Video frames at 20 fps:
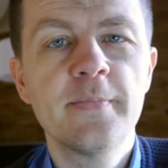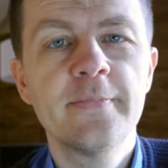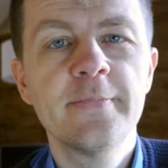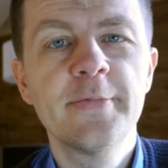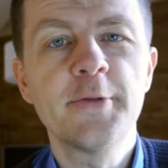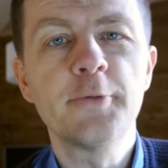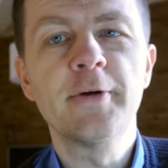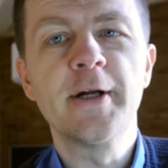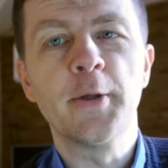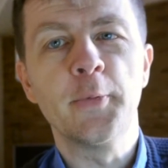
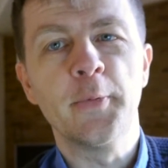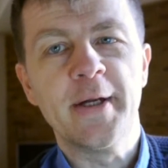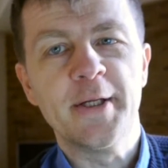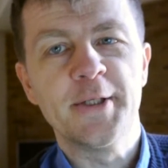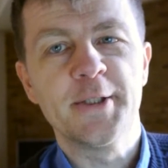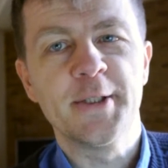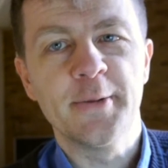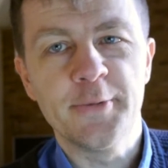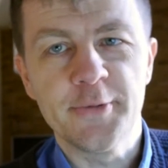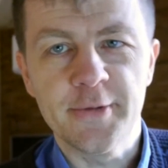The Railway
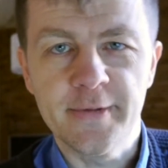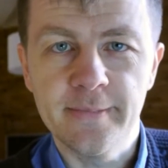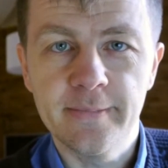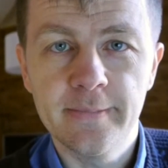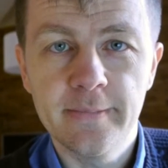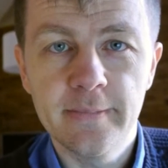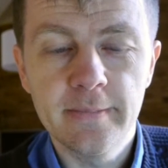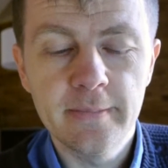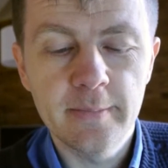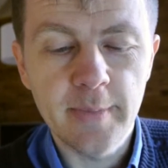Children
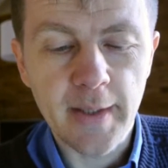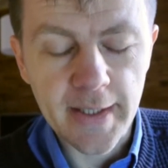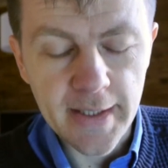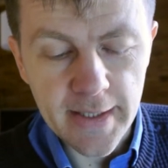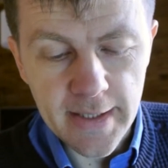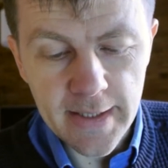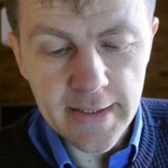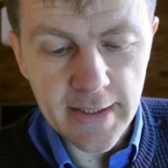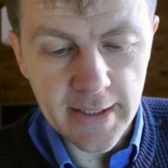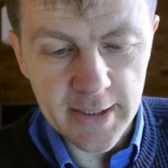by
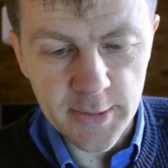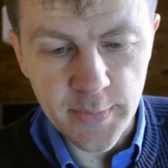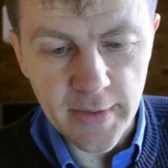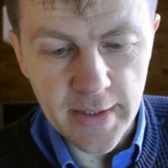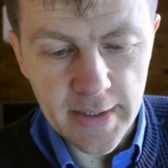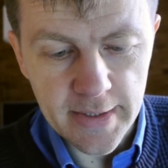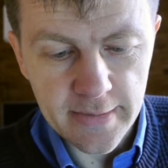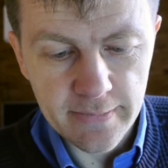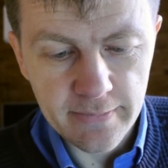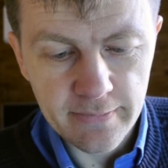E
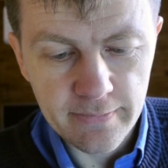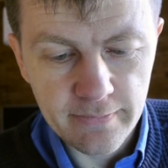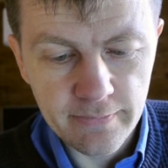Nesbit.